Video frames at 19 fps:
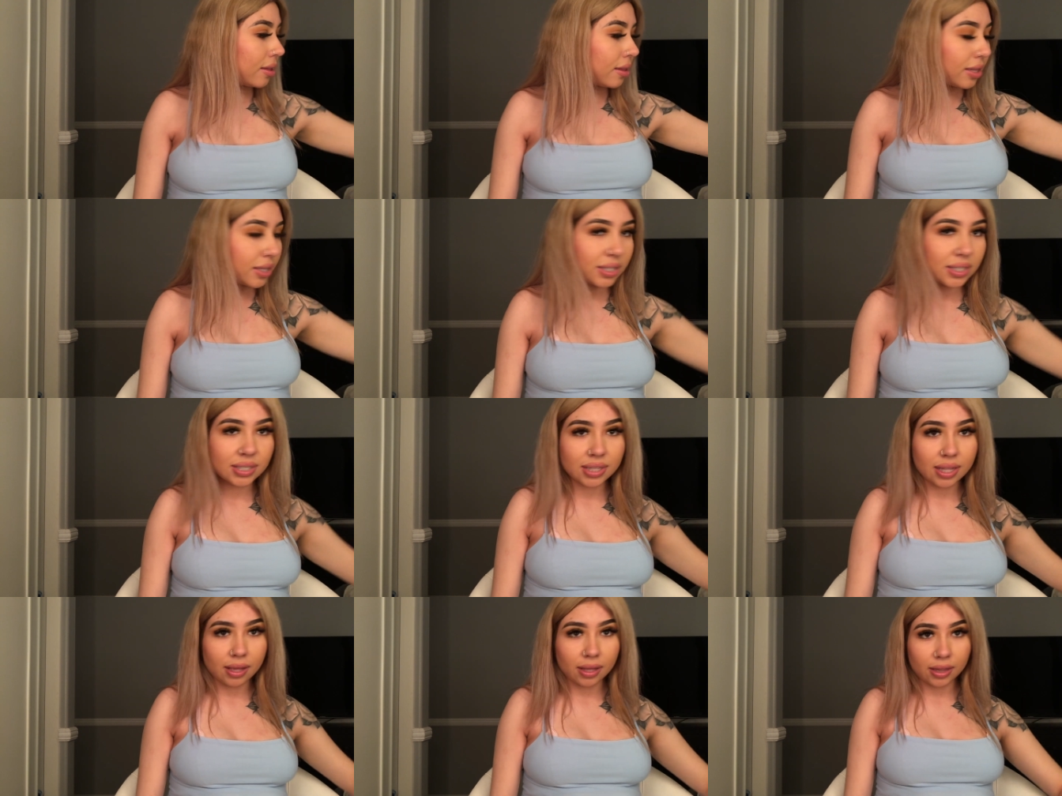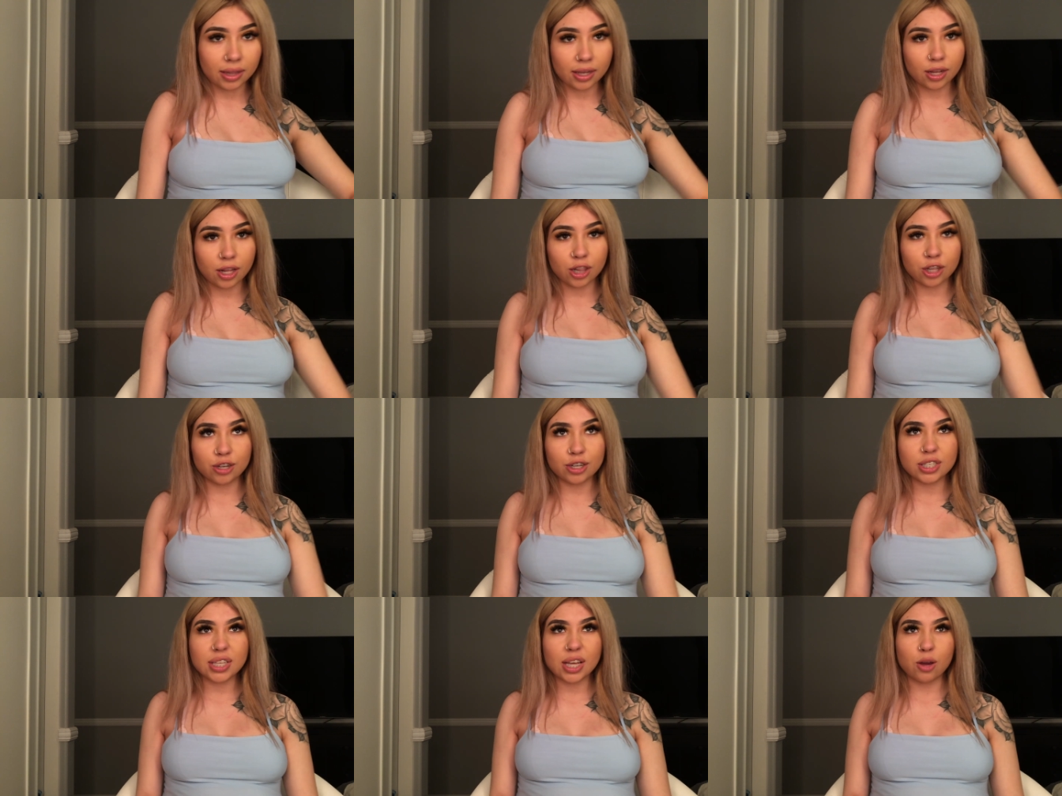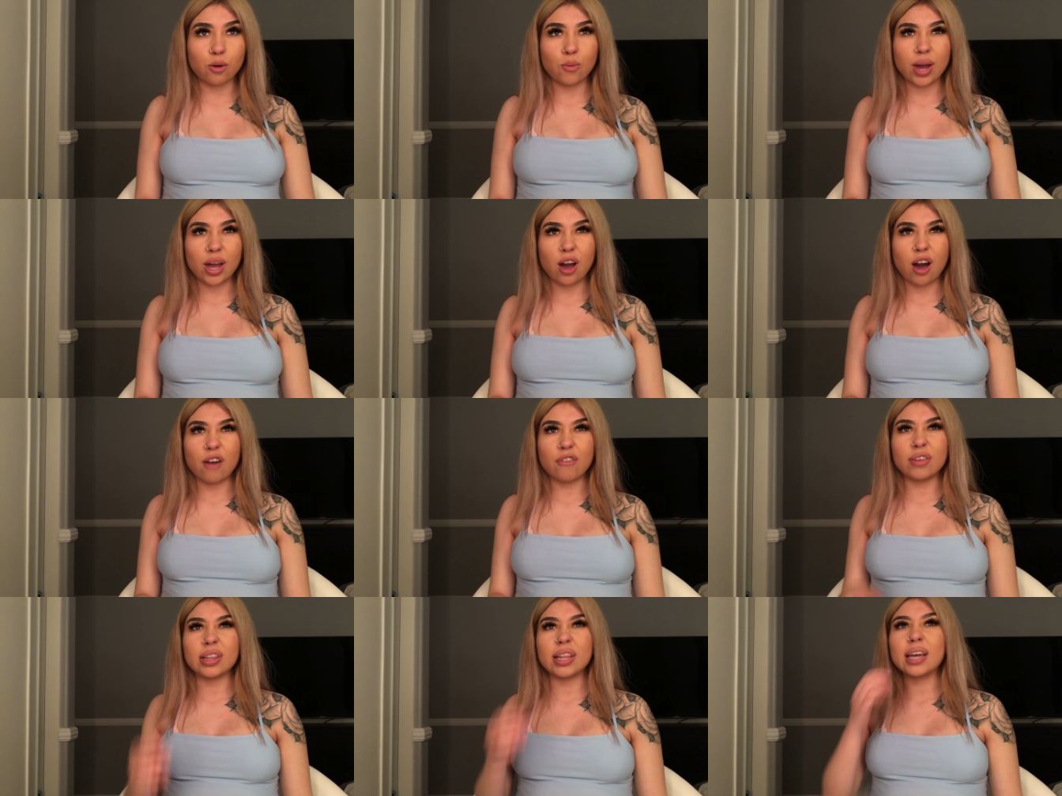this is like, the color is like way
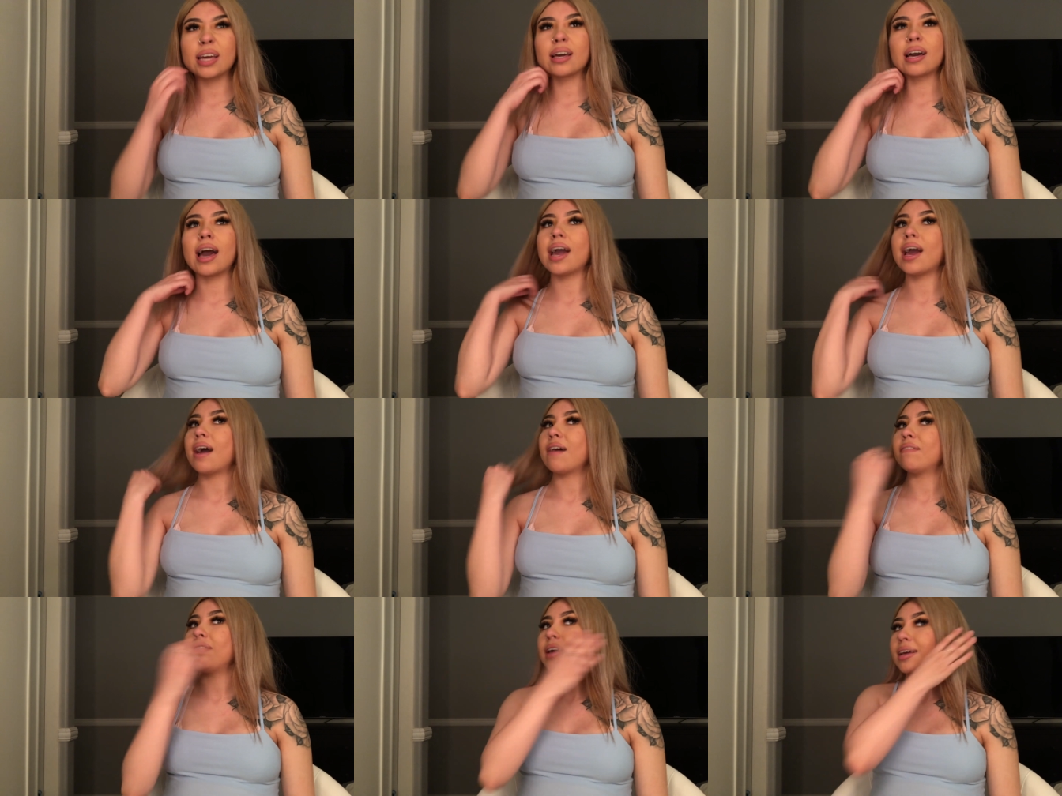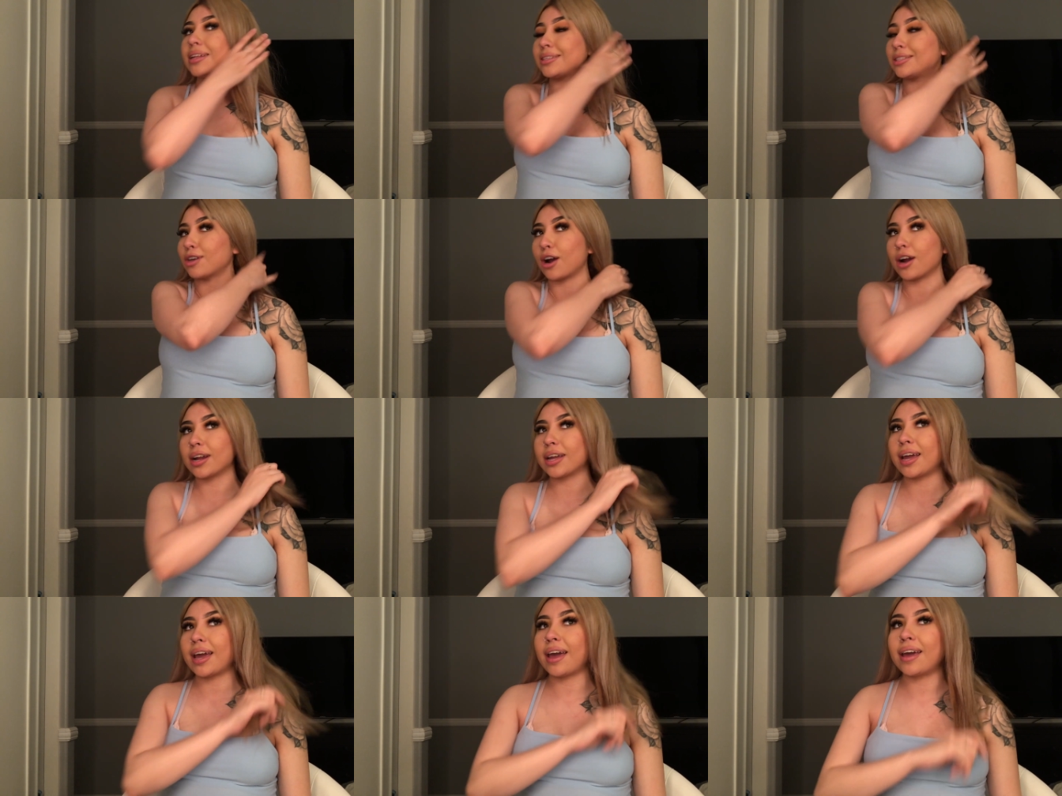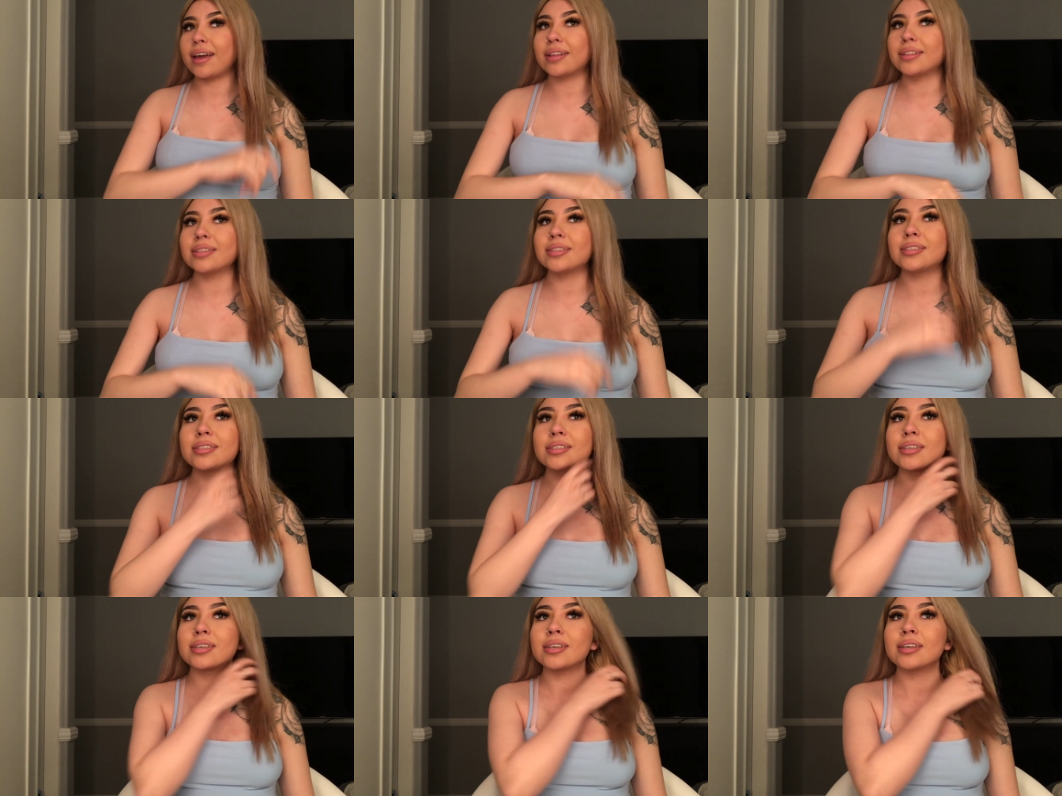off, and like I have like dark
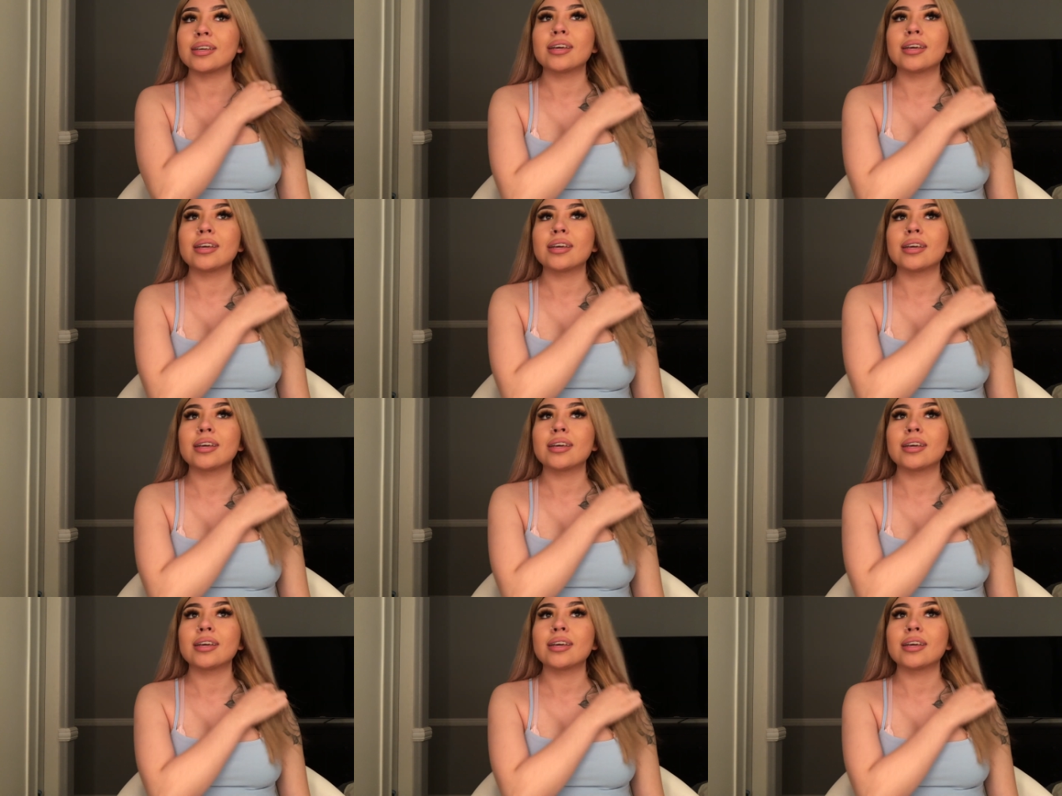ends